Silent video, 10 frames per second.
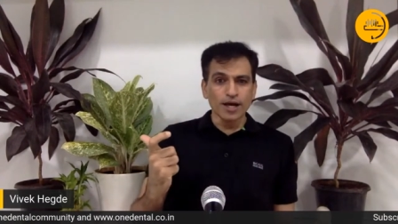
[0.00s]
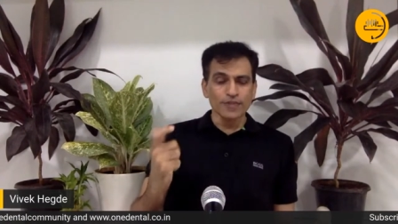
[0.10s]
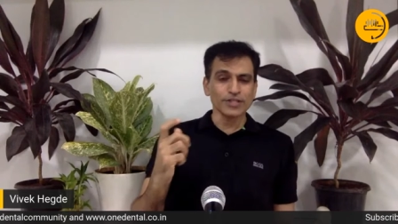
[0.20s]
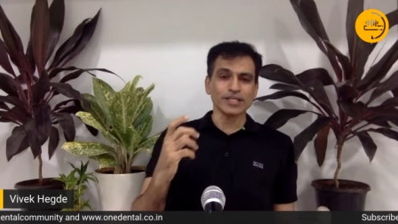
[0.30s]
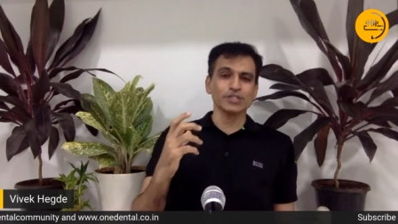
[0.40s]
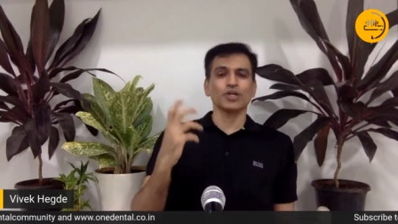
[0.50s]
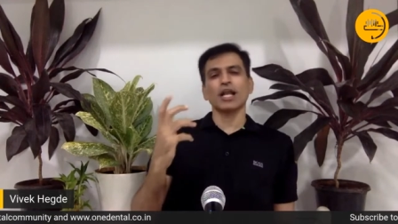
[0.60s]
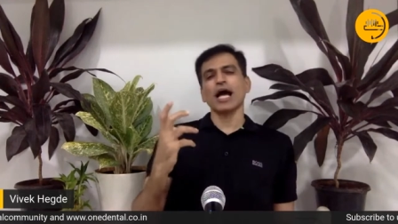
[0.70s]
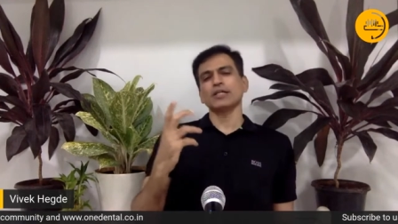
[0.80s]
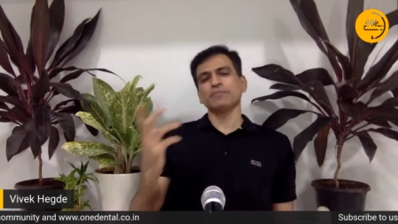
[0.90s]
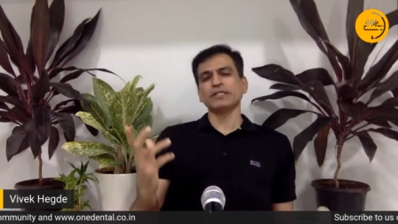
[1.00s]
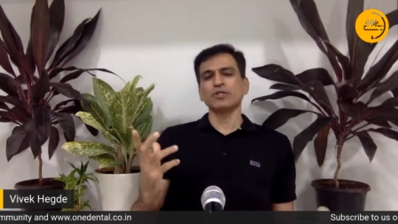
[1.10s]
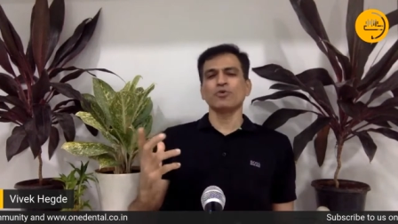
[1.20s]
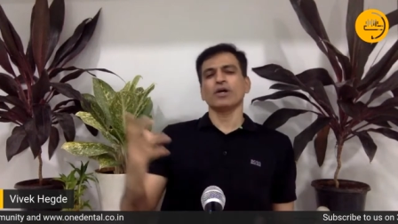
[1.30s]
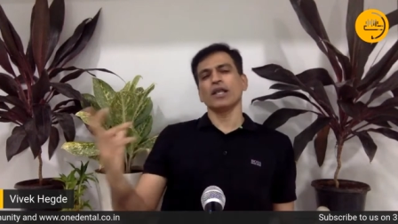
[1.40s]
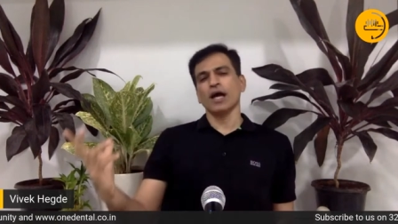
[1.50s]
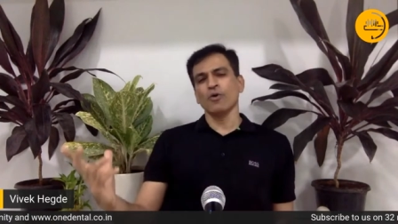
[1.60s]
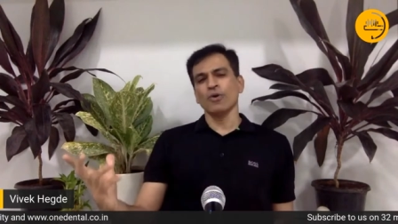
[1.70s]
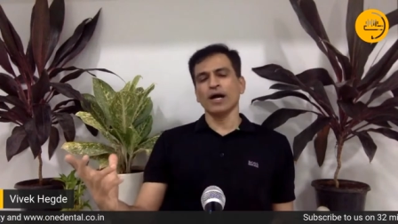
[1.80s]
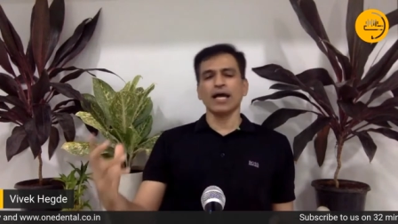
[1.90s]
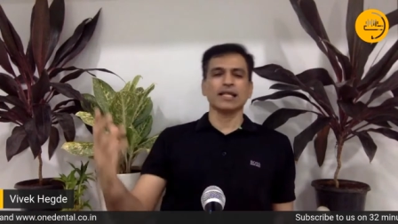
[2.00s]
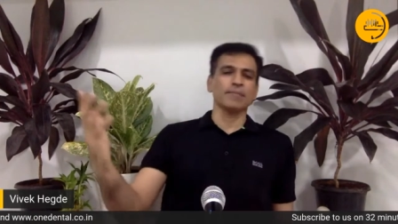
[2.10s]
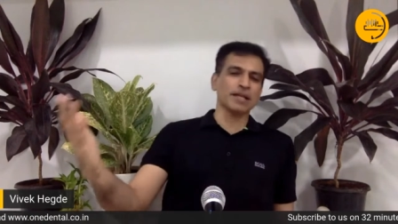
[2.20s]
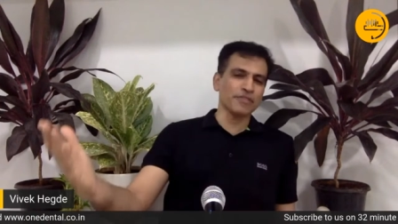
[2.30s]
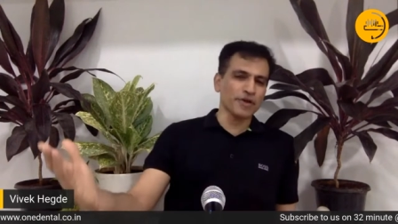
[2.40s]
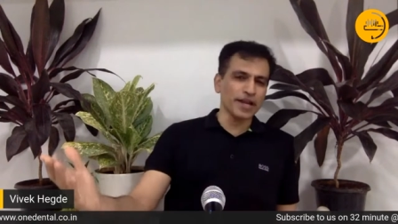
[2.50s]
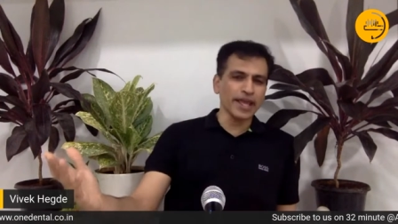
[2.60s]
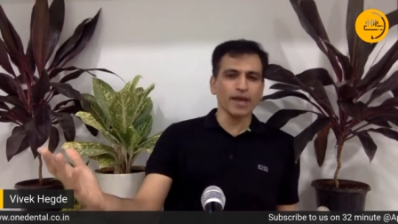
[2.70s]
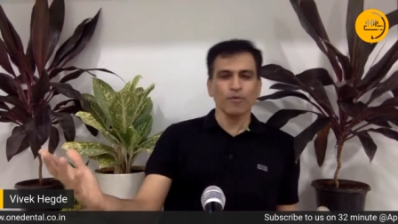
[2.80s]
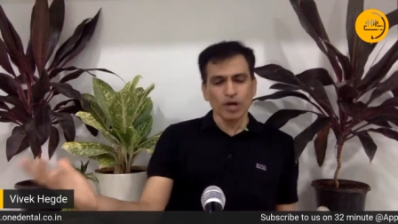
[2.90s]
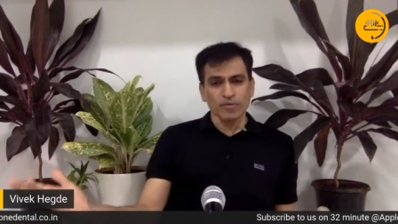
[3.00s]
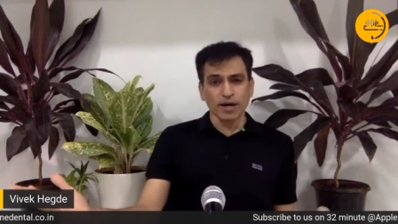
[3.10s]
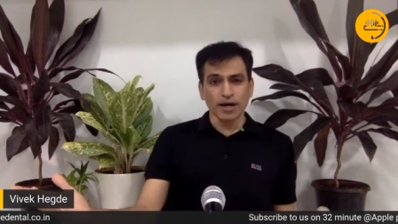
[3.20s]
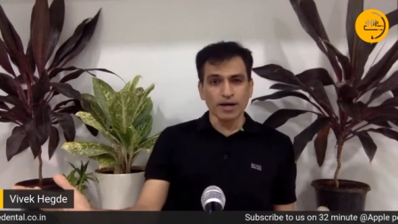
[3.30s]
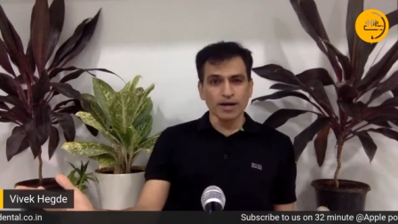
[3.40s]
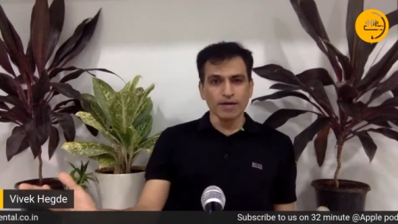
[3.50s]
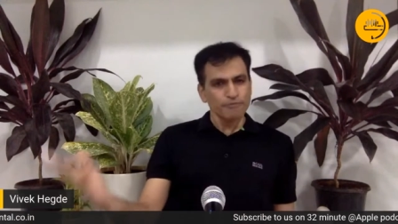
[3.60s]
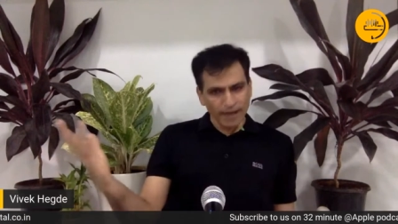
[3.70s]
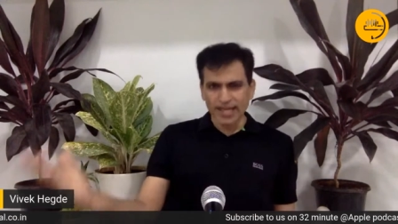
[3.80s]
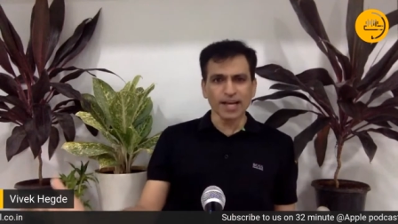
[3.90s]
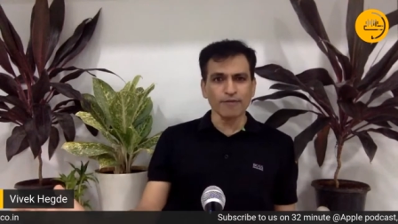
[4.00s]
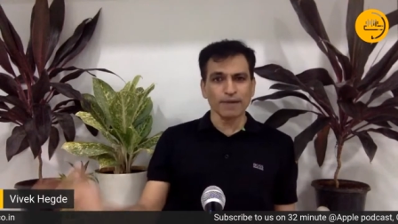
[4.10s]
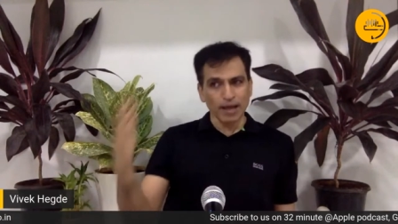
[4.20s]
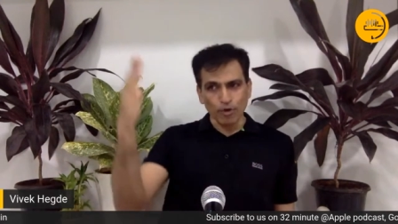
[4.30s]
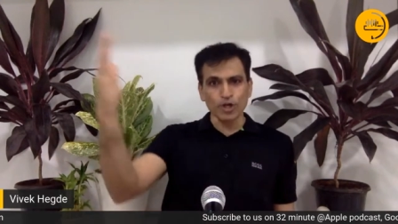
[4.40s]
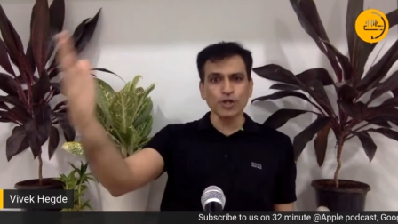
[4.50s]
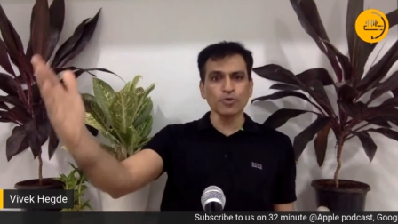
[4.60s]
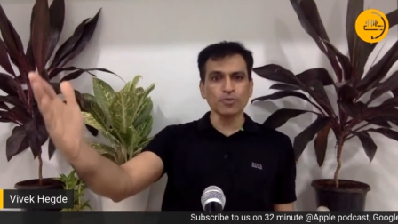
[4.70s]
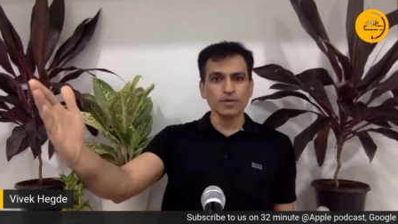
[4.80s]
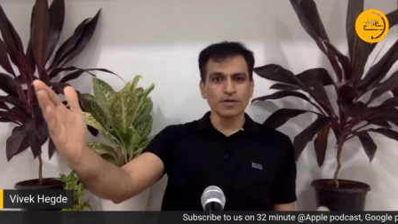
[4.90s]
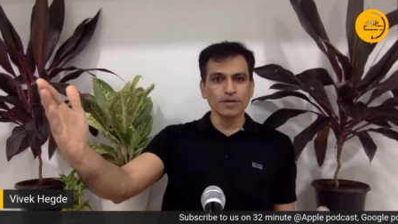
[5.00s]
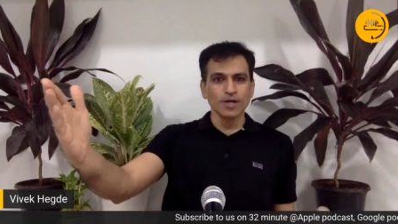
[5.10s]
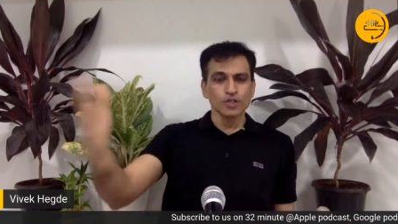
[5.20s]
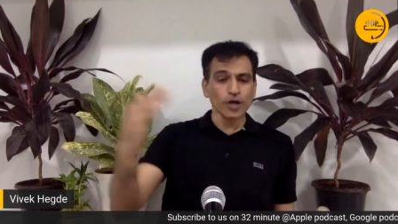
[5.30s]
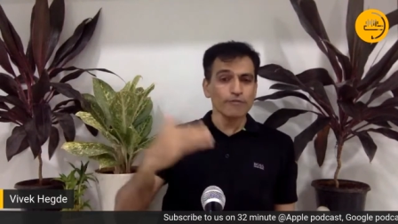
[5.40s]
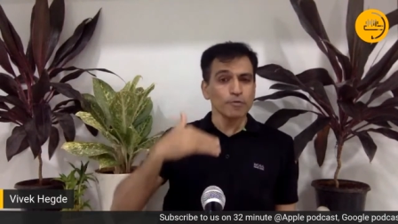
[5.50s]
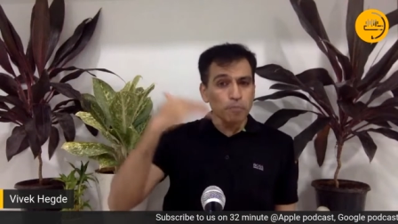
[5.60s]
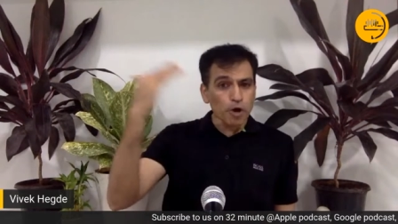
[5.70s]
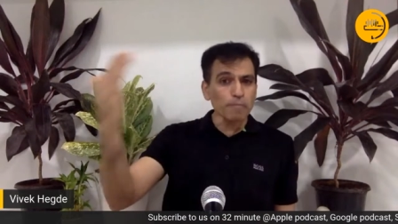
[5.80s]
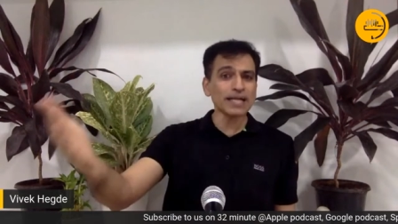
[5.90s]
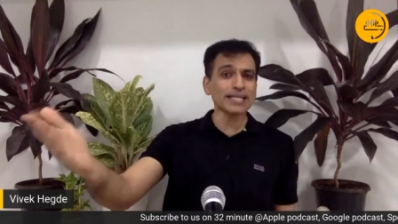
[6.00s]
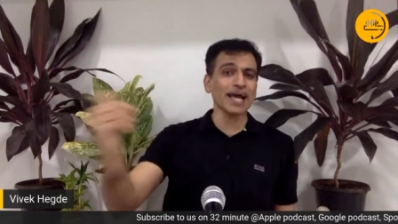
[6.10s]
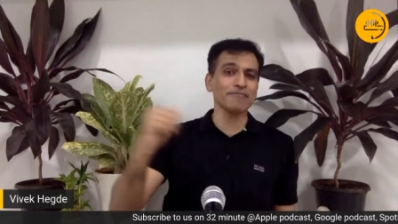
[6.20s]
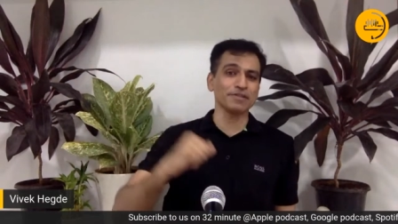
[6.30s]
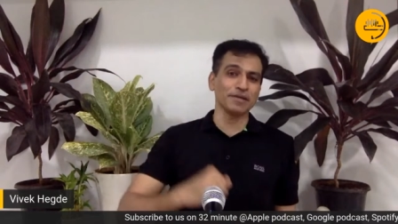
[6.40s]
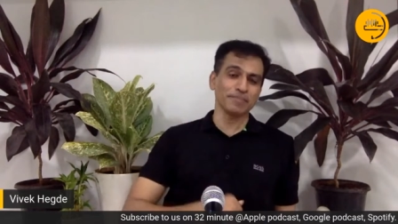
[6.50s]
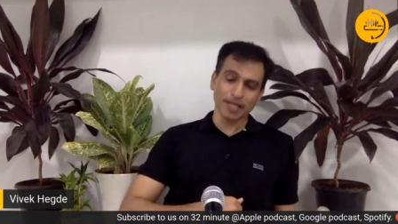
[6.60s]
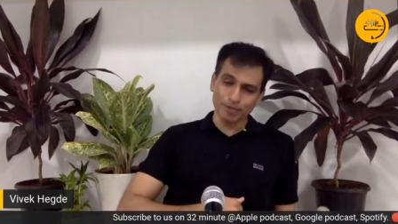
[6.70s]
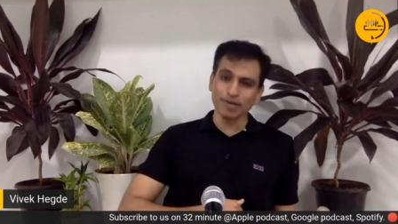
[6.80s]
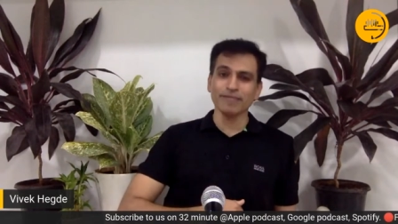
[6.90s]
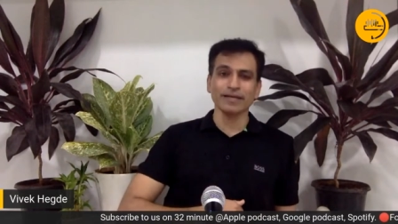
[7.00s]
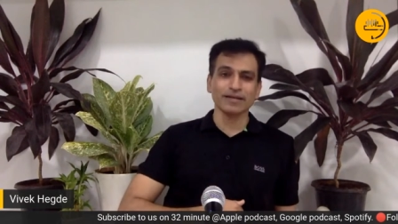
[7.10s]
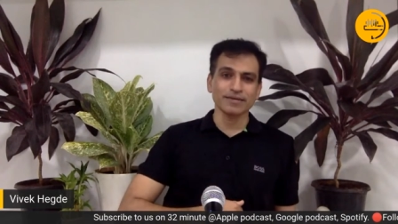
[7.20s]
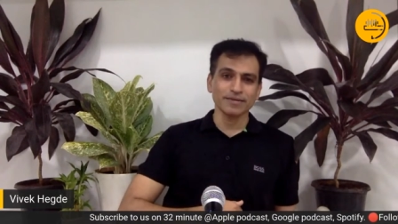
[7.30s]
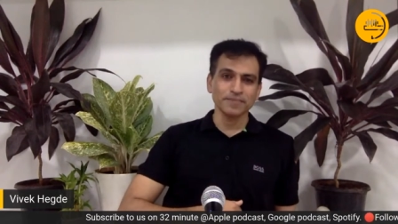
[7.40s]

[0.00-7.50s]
they're saying, sir, aaj busy hu, kal aunga, I'll come another day, whatever. Fair enough, but I want you. So I have to book my time with him. Can you believe it?